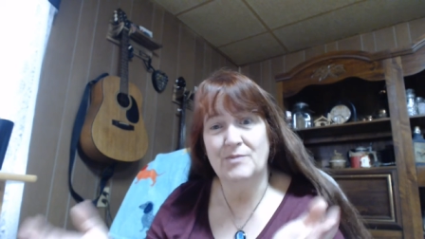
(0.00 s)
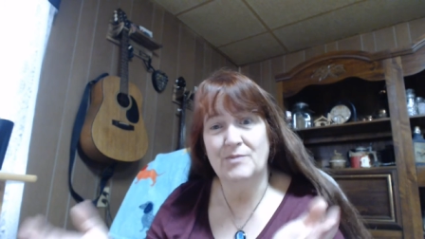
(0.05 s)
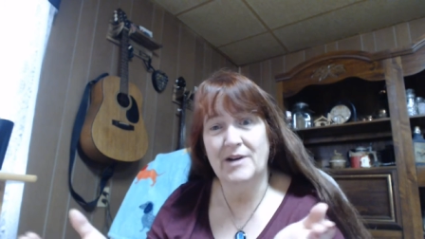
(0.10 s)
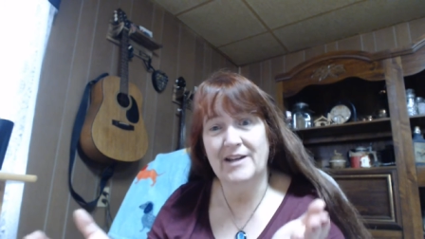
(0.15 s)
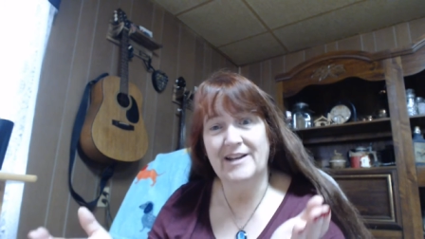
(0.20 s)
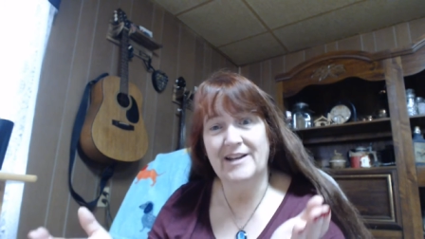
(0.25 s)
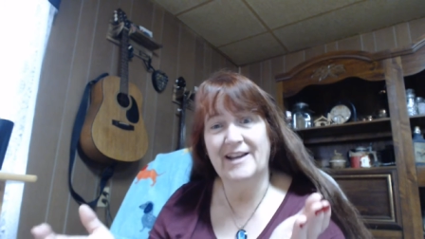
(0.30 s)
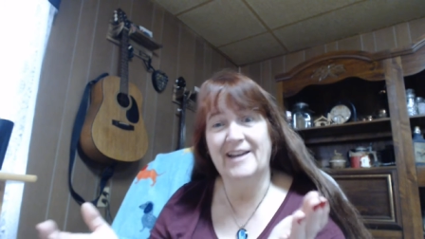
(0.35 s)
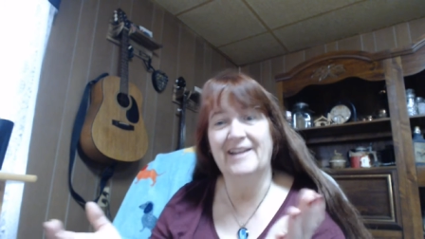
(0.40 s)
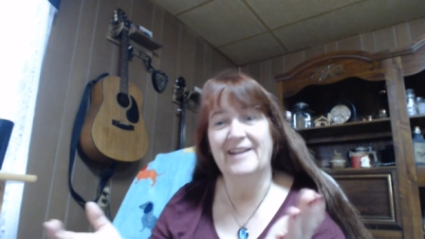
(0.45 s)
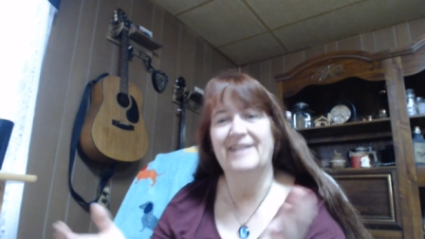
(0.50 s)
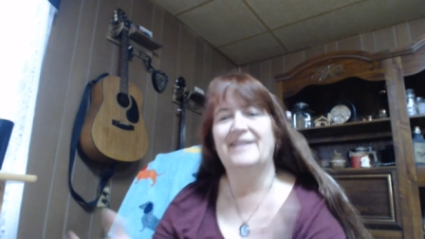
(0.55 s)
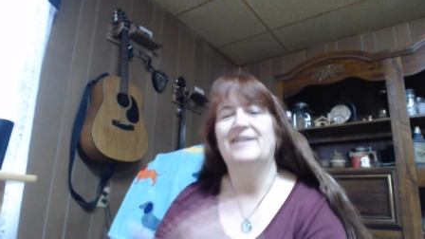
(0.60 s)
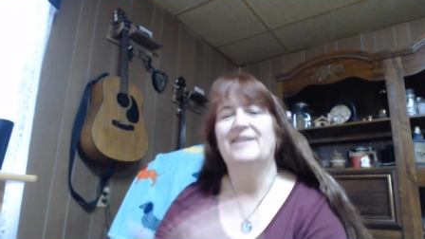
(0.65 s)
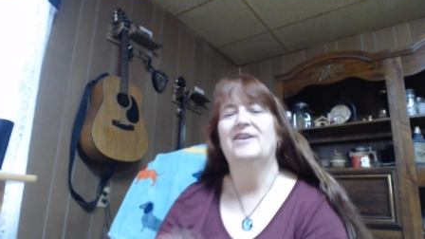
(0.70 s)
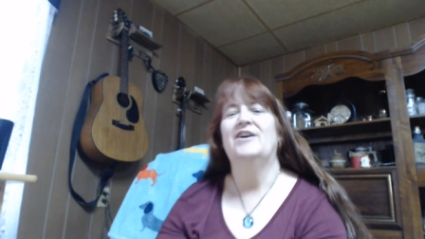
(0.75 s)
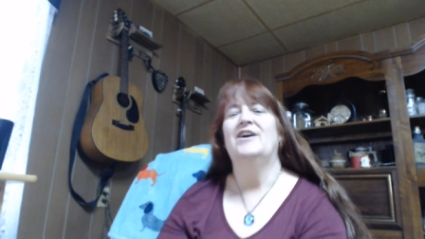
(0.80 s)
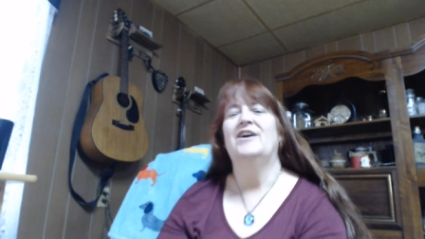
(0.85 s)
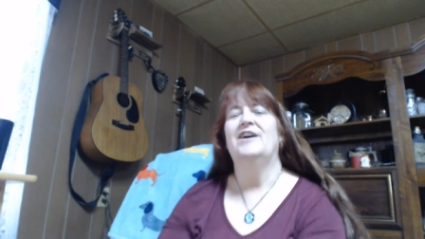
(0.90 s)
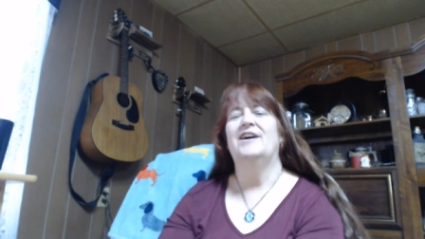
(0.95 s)
but hey.
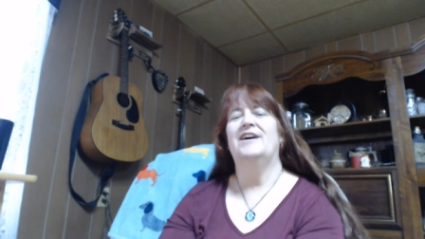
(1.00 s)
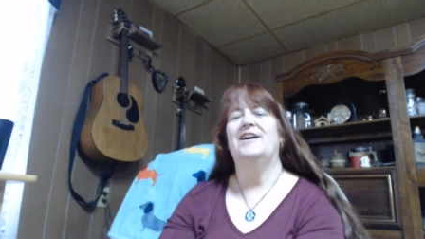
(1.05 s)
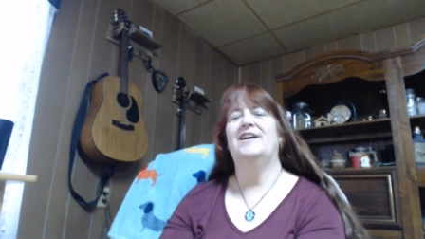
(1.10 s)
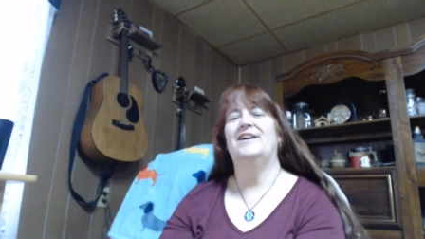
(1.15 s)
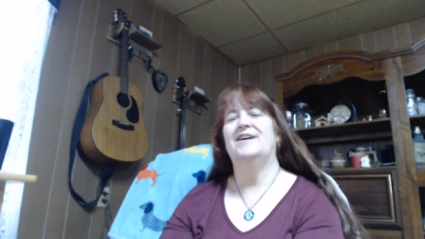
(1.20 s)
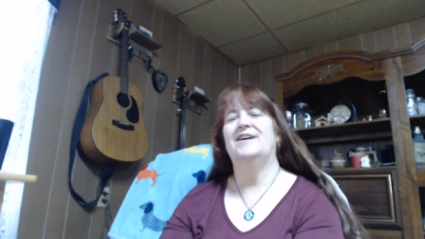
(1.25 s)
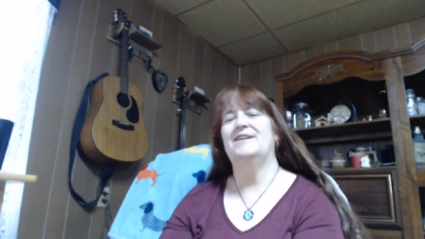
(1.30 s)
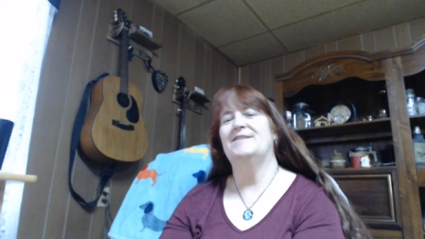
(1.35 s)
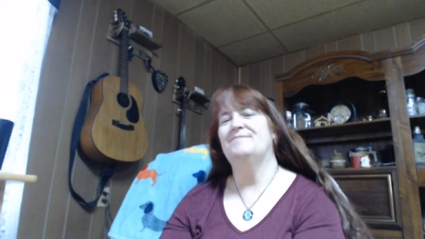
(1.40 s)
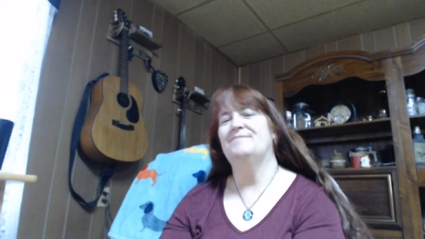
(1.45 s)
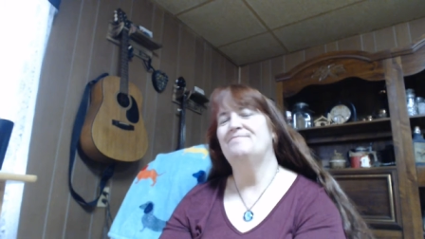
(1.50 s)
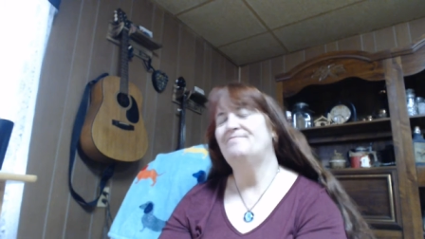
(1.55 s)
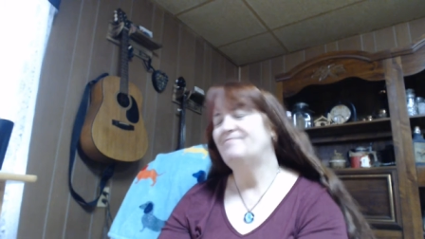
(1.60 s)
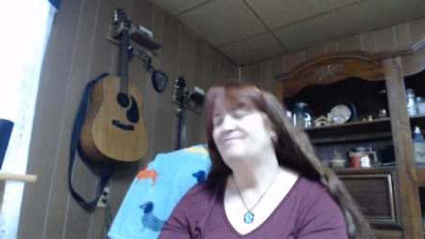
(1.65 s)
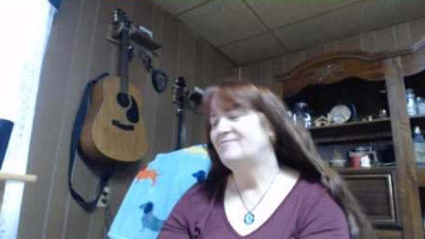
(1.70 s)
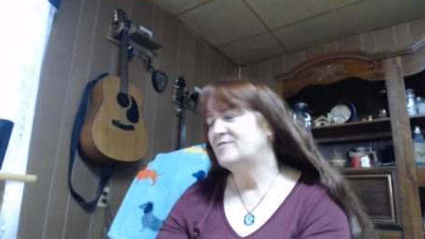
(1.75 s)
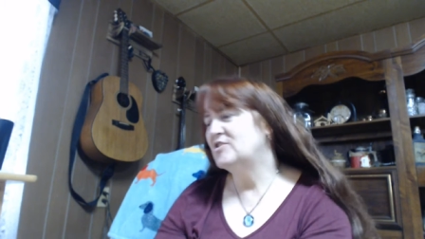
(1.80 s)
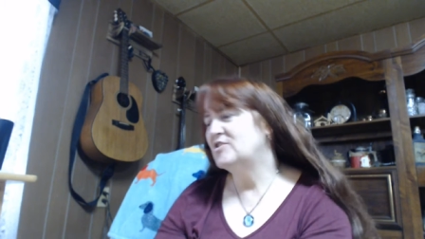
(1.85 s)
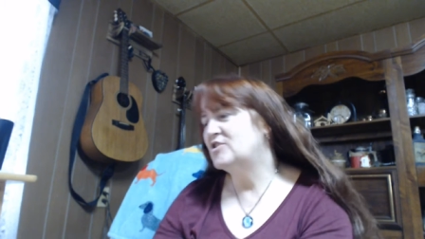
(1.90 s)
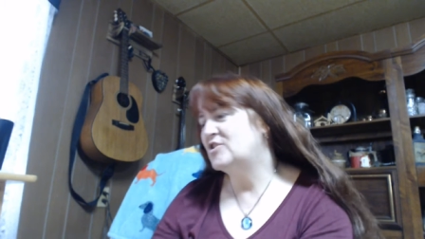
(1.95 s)
Um,
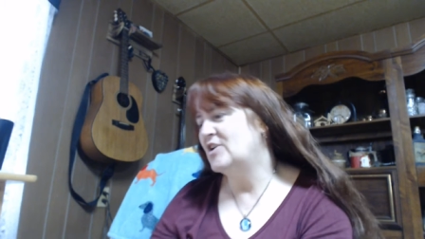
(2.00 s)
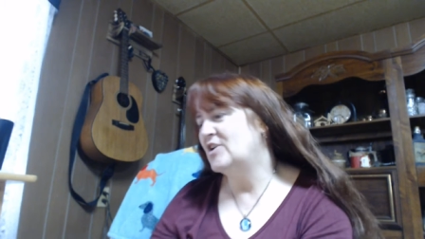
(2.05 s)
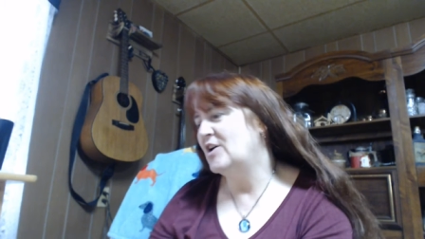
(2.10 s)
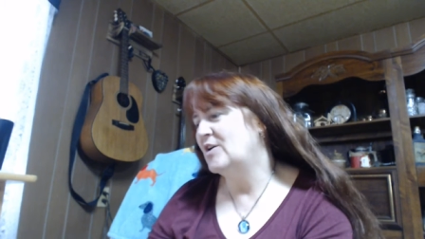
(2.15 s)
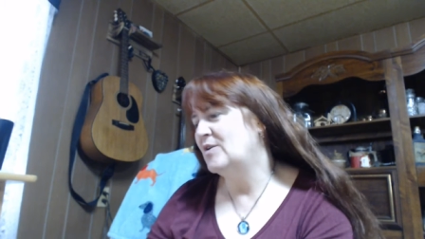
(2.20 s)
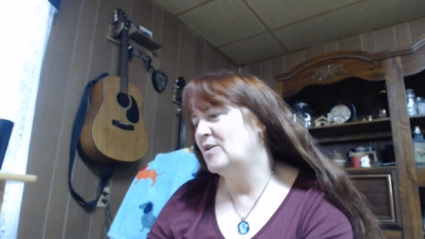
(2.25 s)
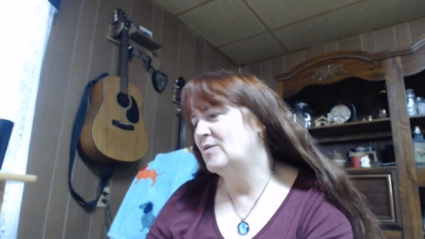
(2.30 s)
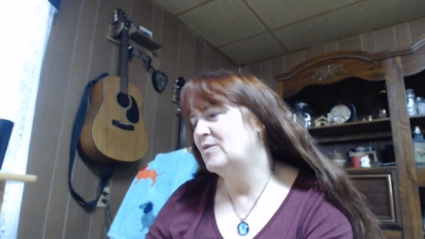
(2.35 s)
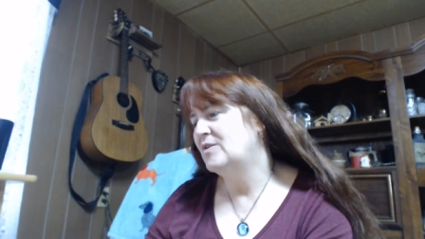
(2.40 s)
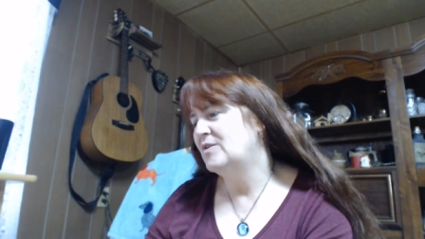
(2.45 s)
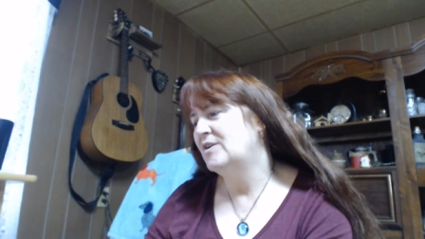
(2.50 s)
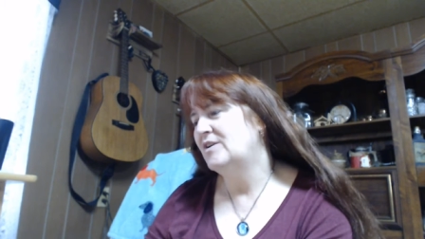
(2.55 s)
so,